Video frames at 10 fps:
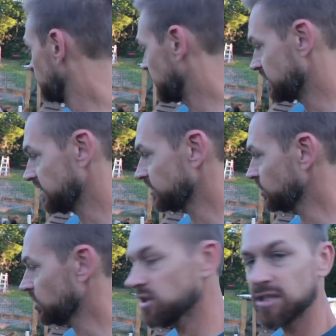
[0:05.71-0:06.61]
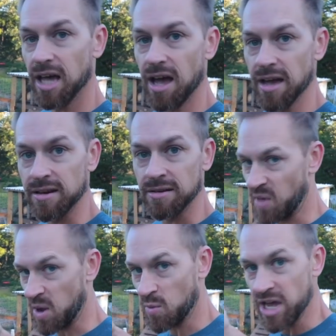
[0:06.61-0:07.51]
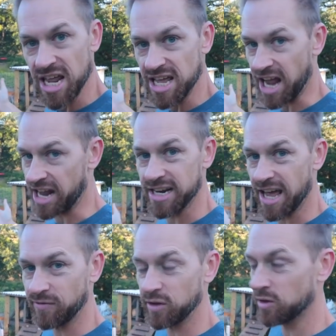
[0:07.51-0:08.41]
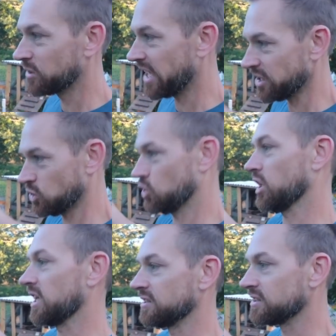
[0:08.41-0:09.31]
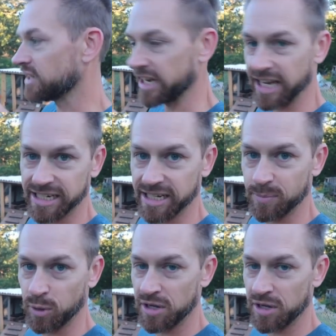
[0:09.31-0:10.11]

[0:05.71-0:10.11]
I think that's a good sign. They went in. I didn't have to catch chickens like I did